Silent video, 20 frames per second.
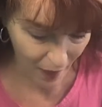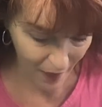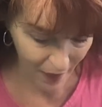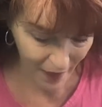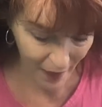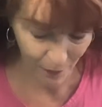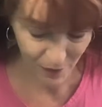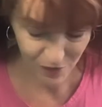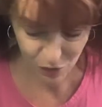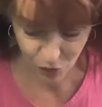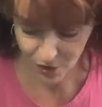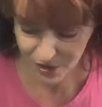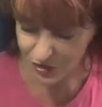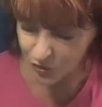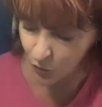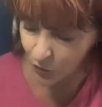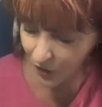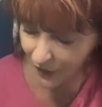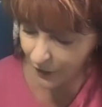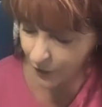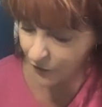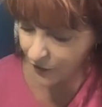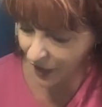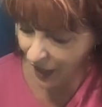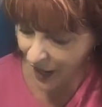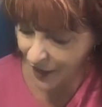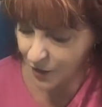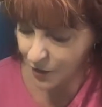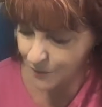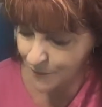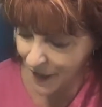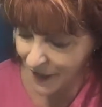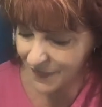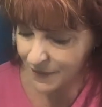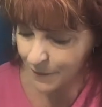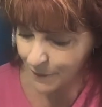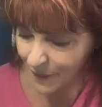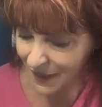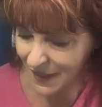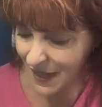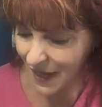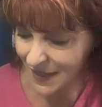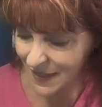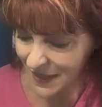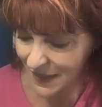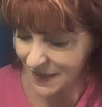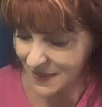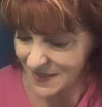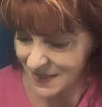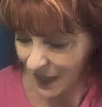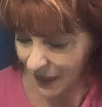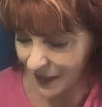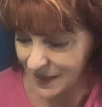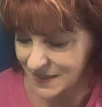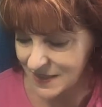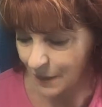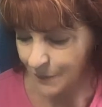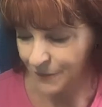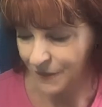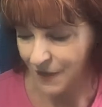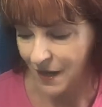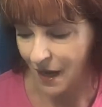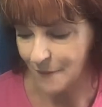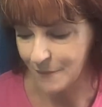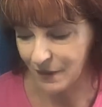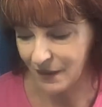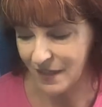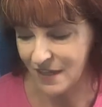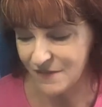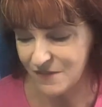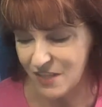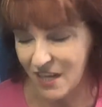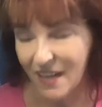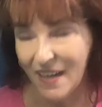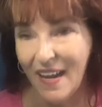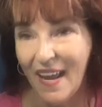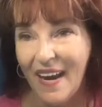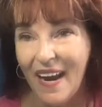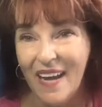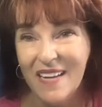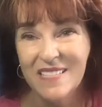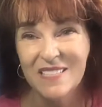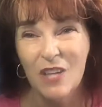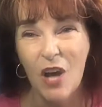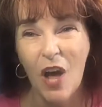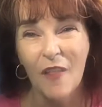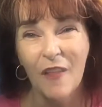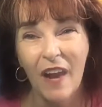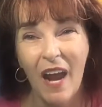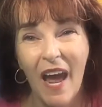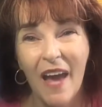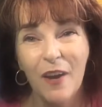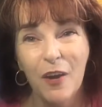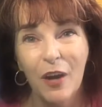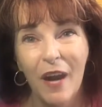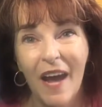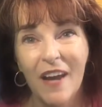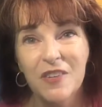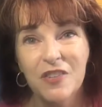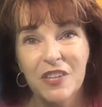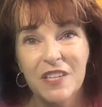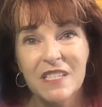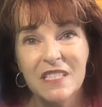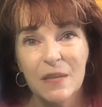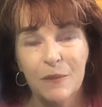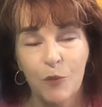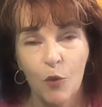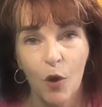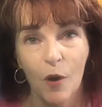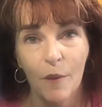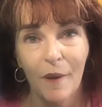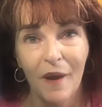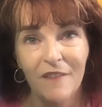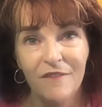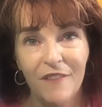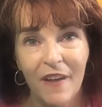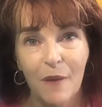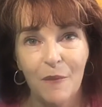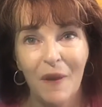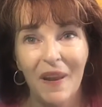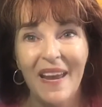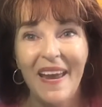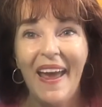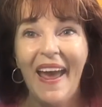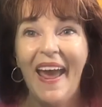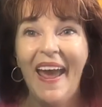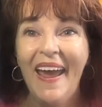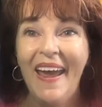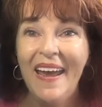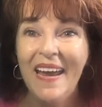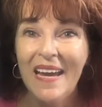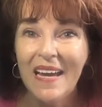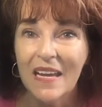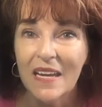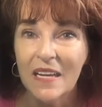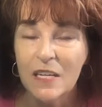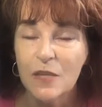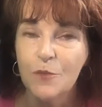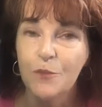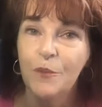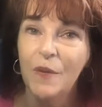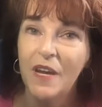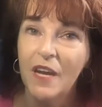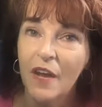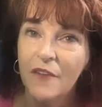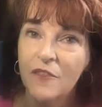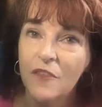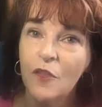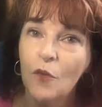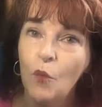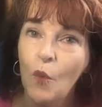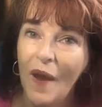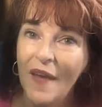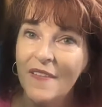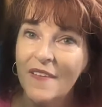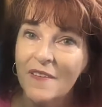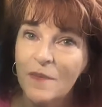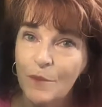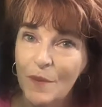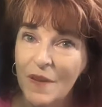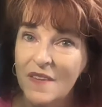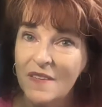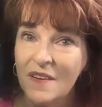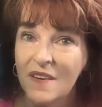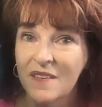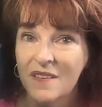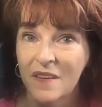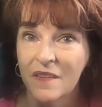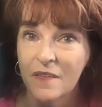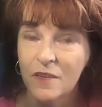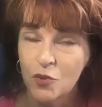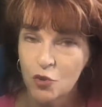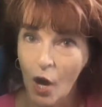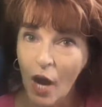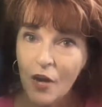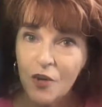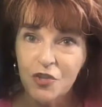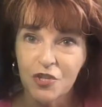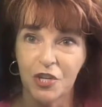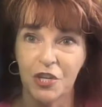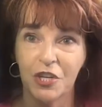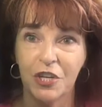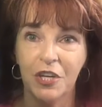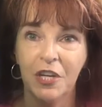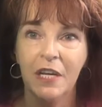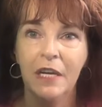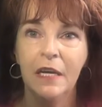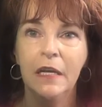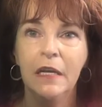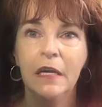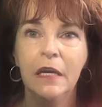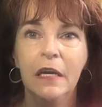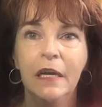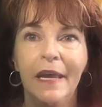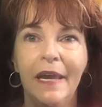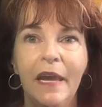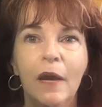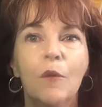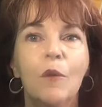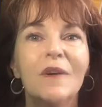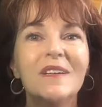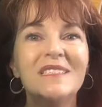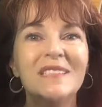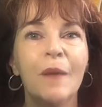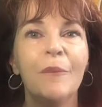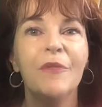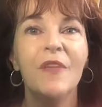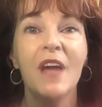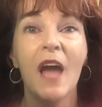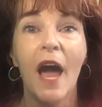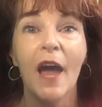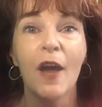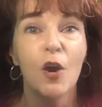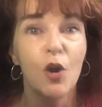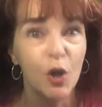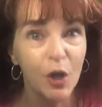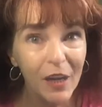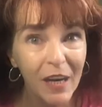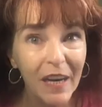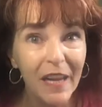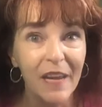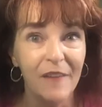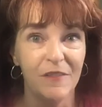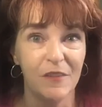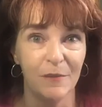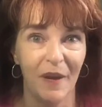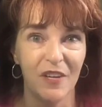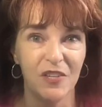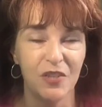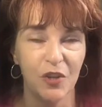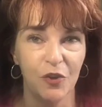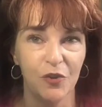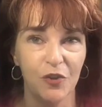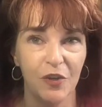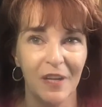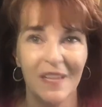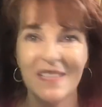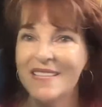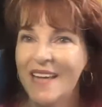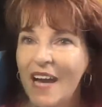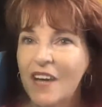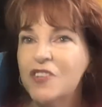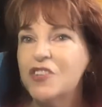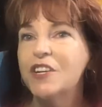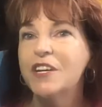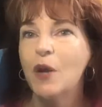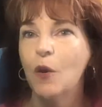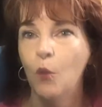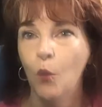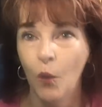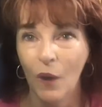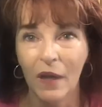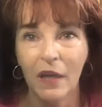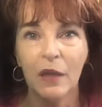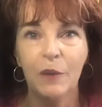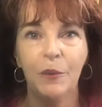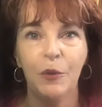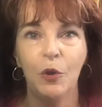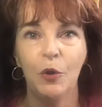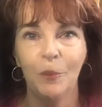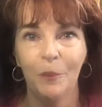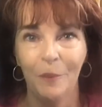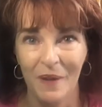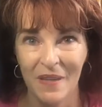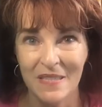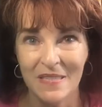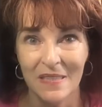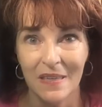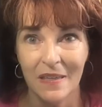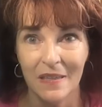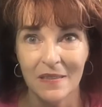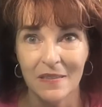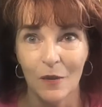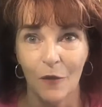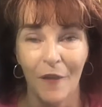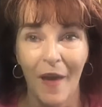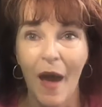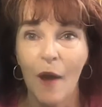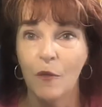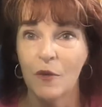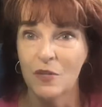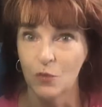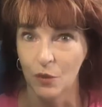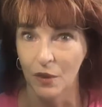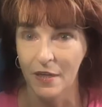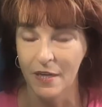it was crystal clear that I could make the money I needed selling something I believed in, and I saw that I could actually support my family, and because of the way this business is structured, it was something I could leave to my children. It's actually a willable business, so that was really